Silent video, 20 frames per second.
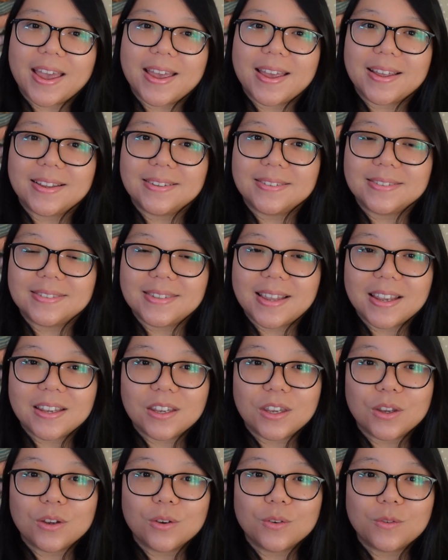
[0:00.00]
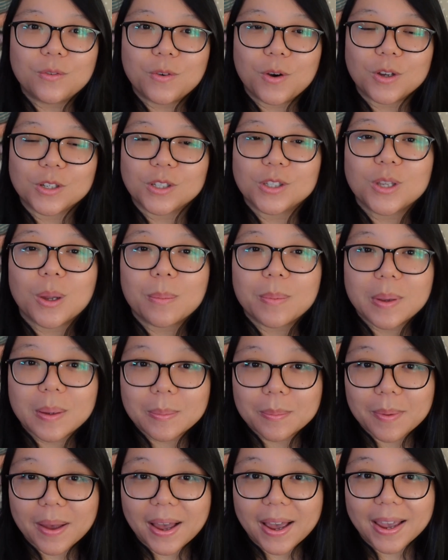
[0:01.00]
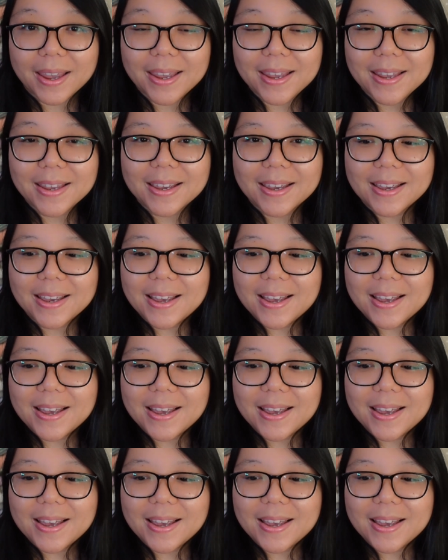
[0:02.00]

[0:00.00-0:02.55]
and thank you for stopping by.